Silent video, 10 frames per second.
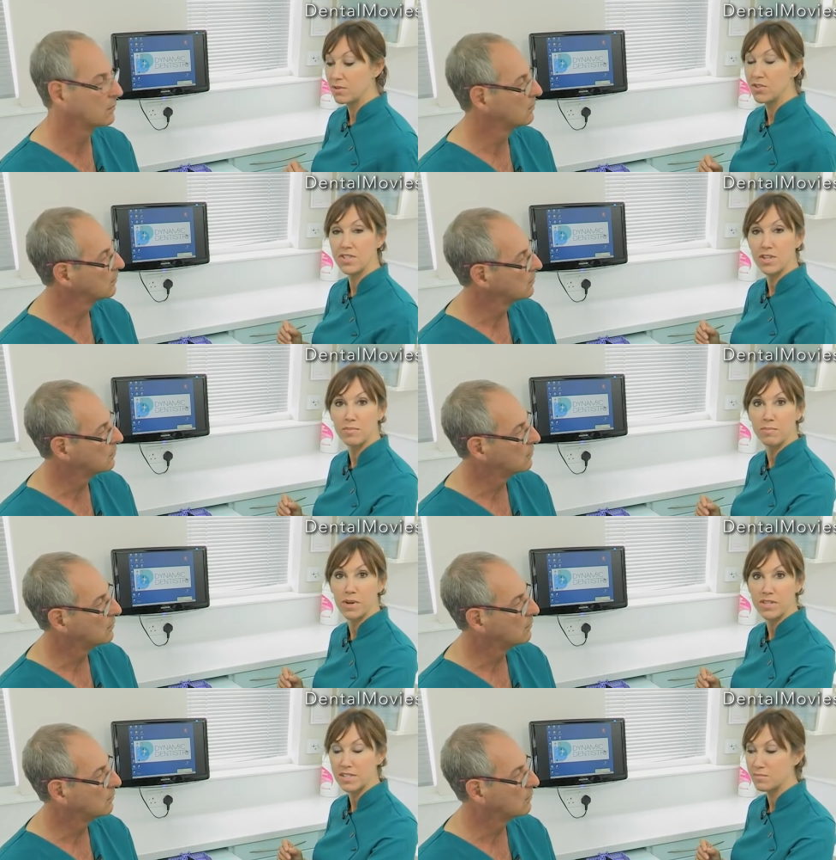Speaker 1: use them,
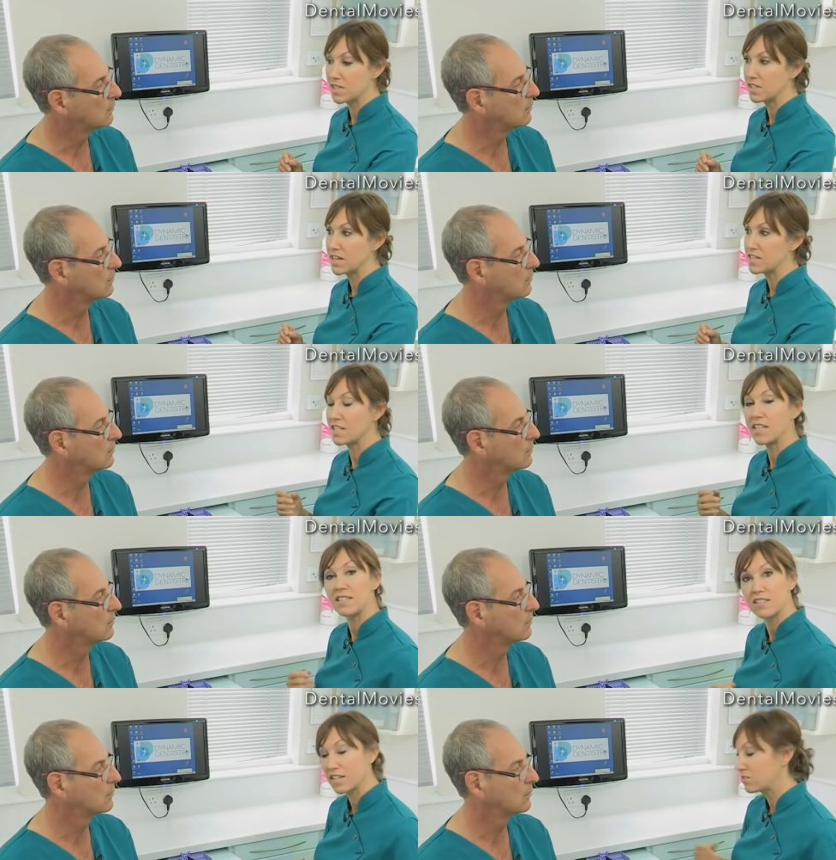pass them to the
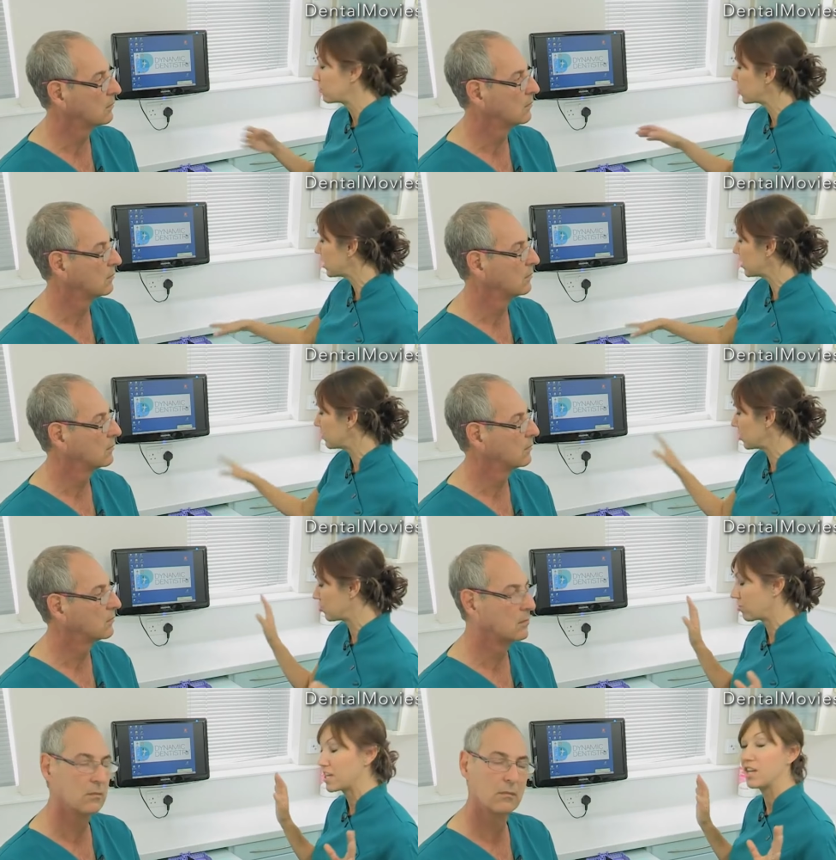dentist and return them to
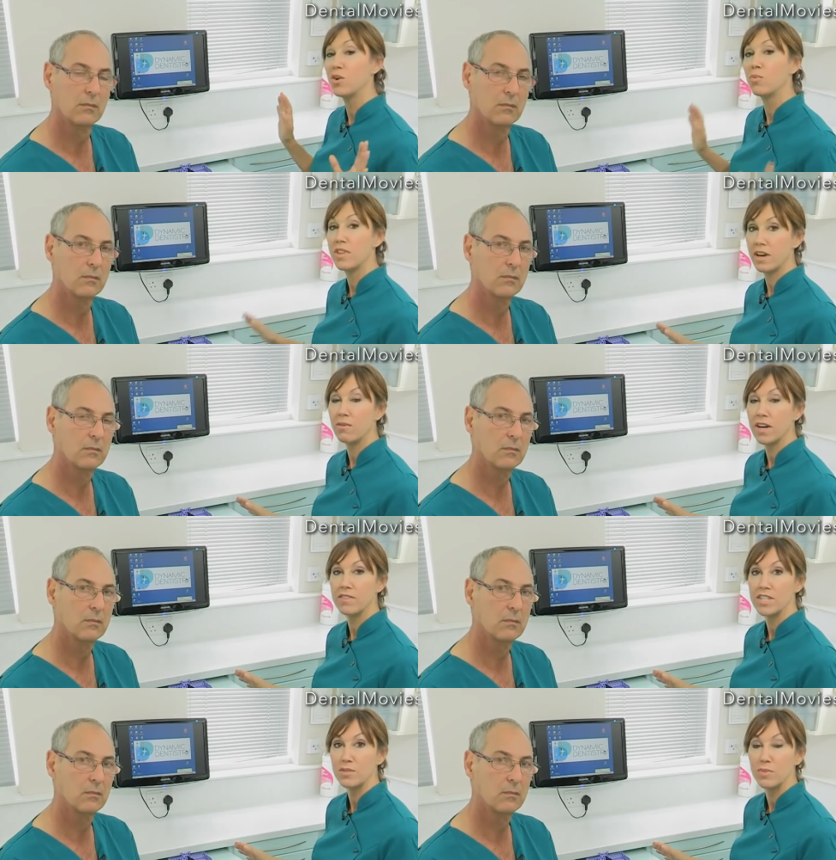the tray without
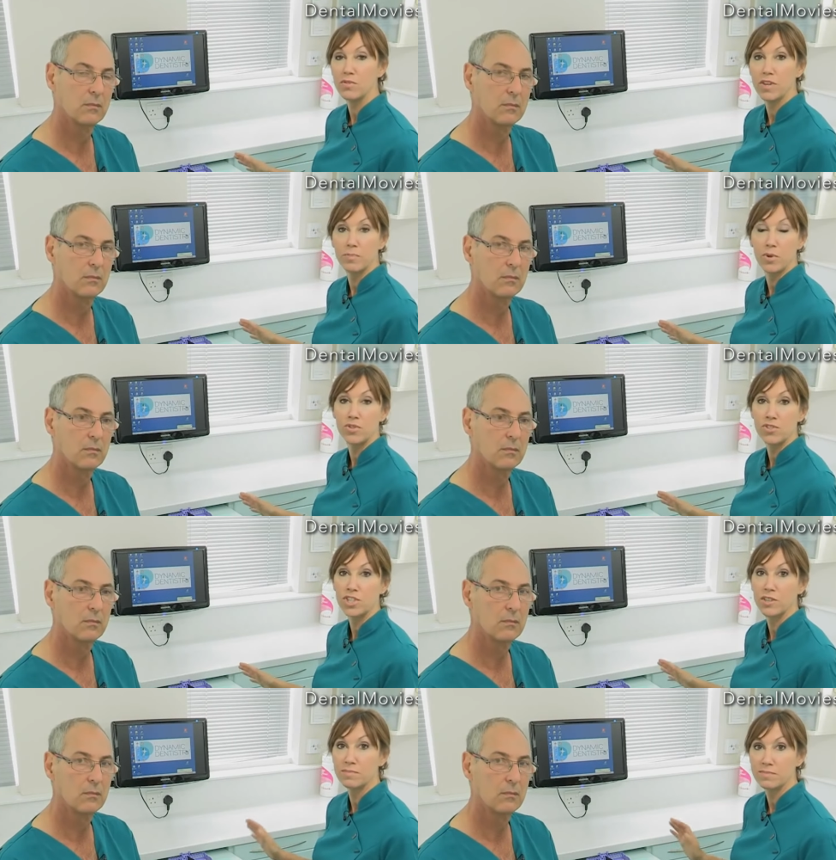having to move her
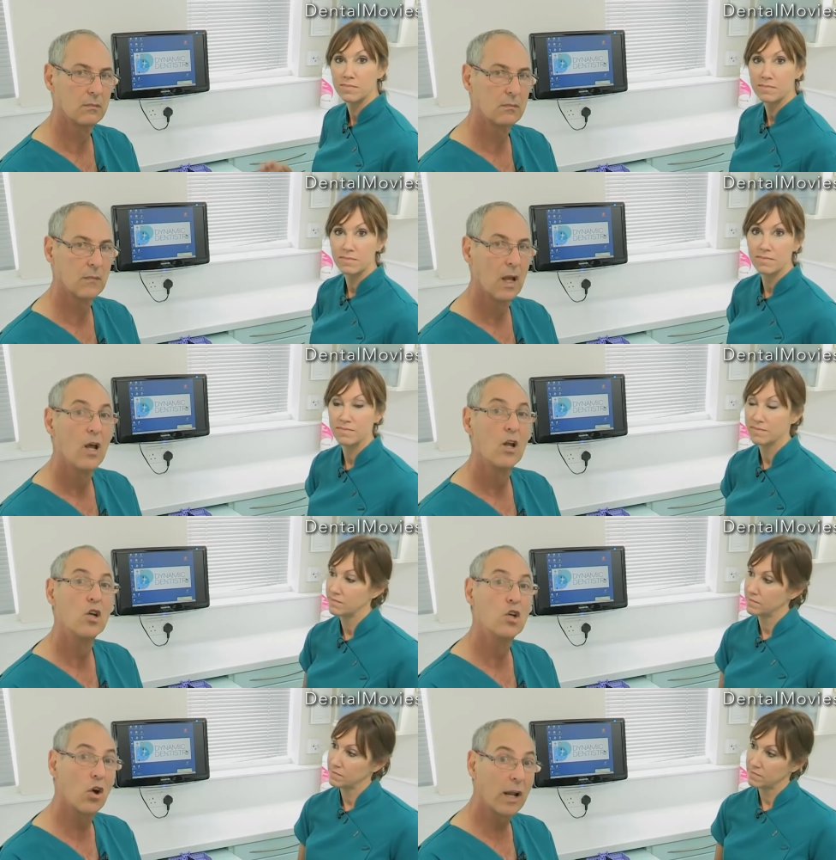posture.
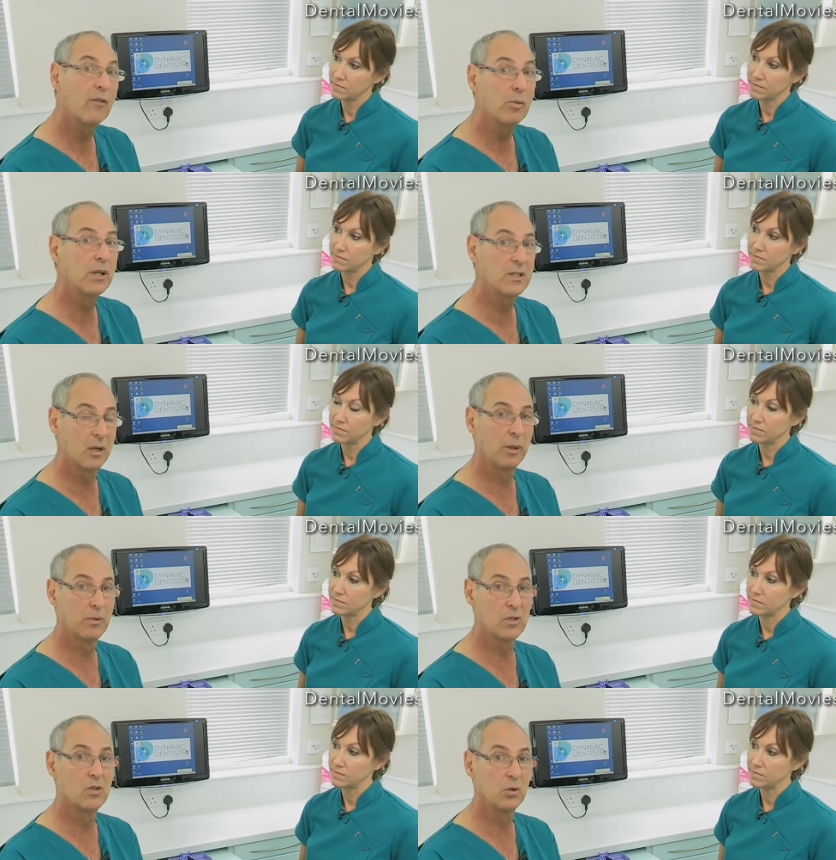
Speaker 2: Not everybody's going to
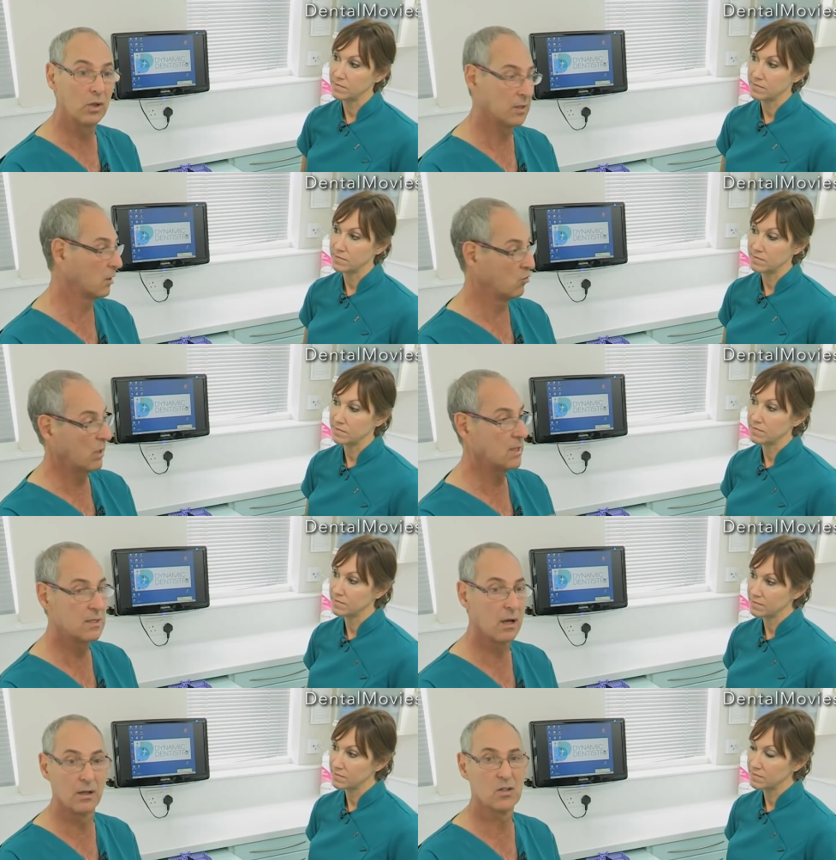be able to do this and
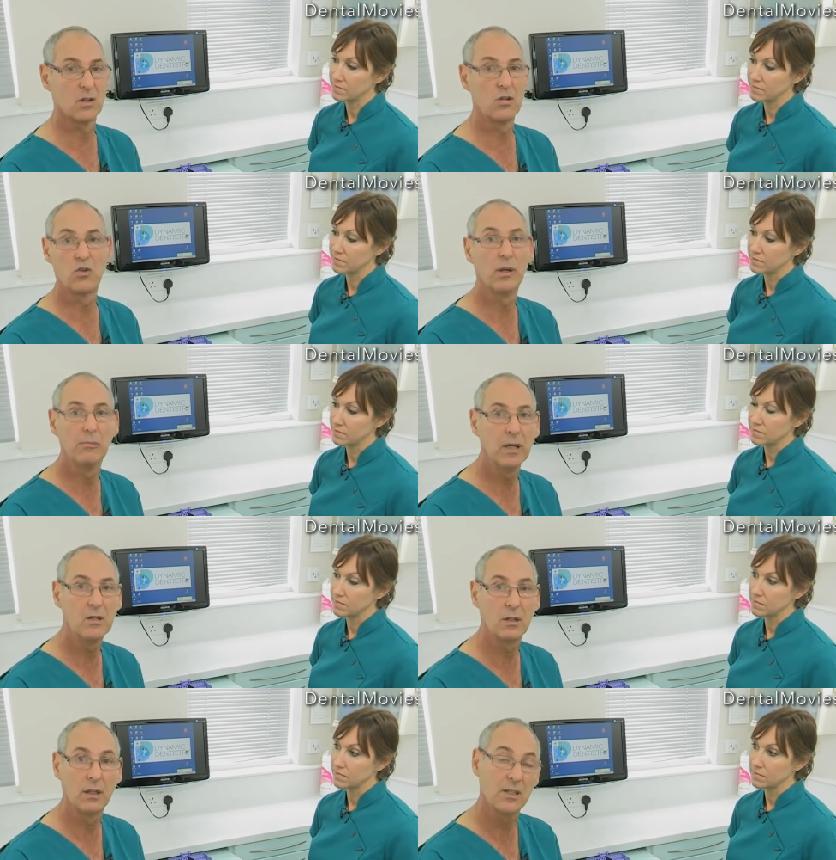redesign a surgery
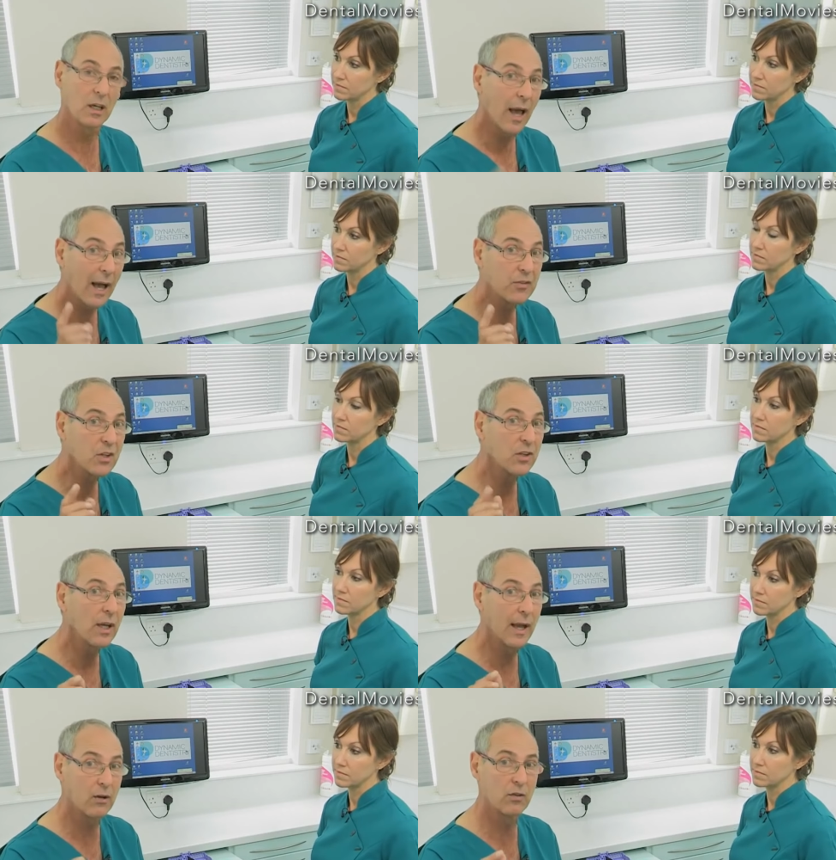immediately. So you have to
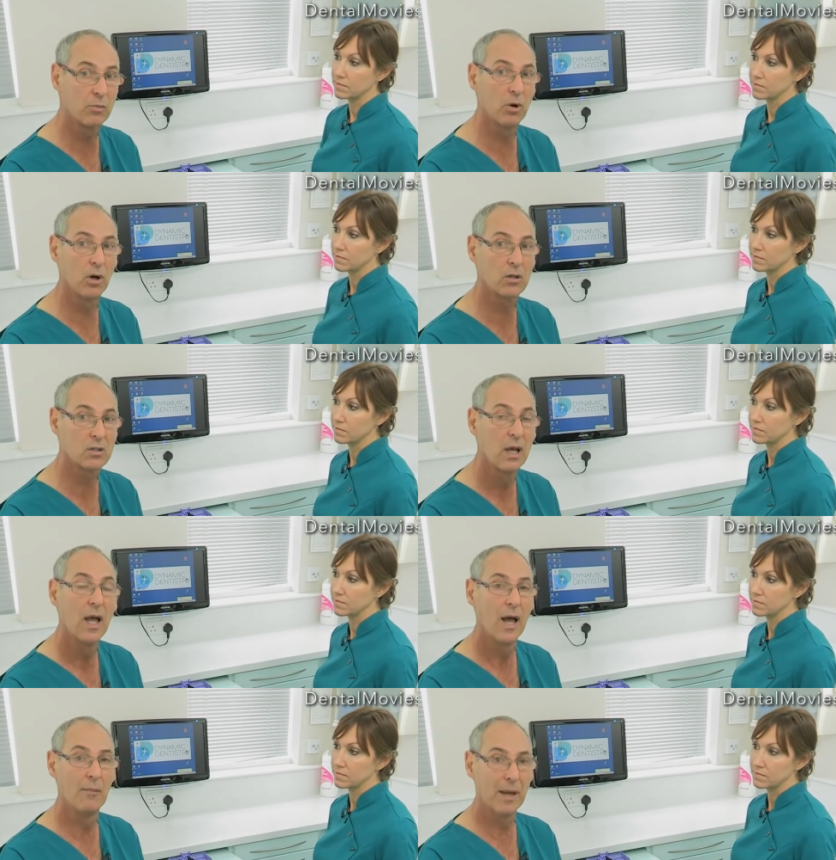think out of the box
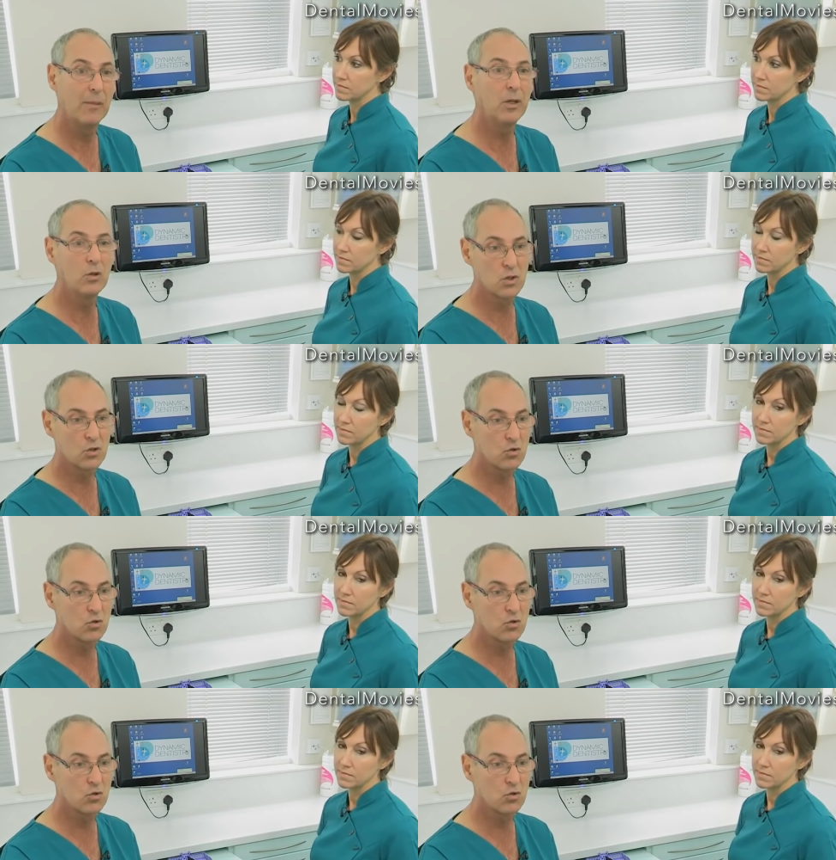and maybe use a